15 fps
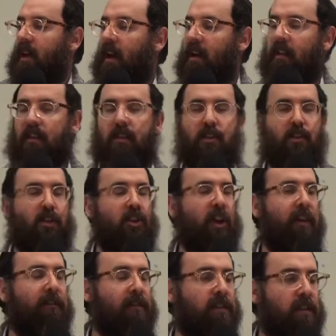And the
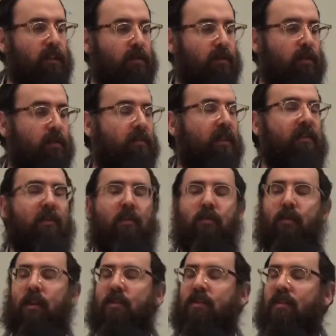chefs in the room, they've all
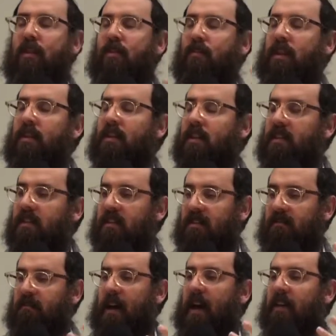watched 3 seasons
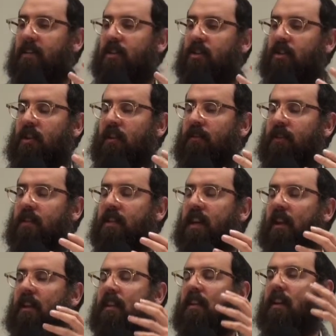of MasterChef, and
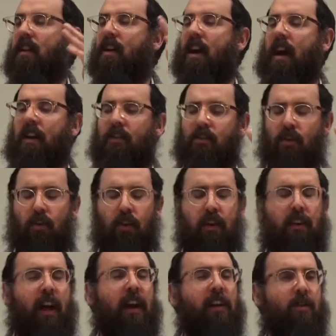suddenly they know how to
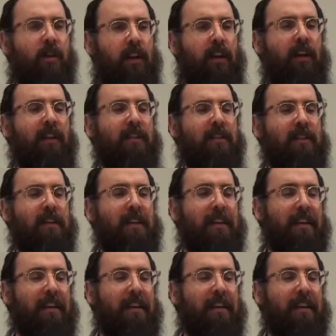talk like critics.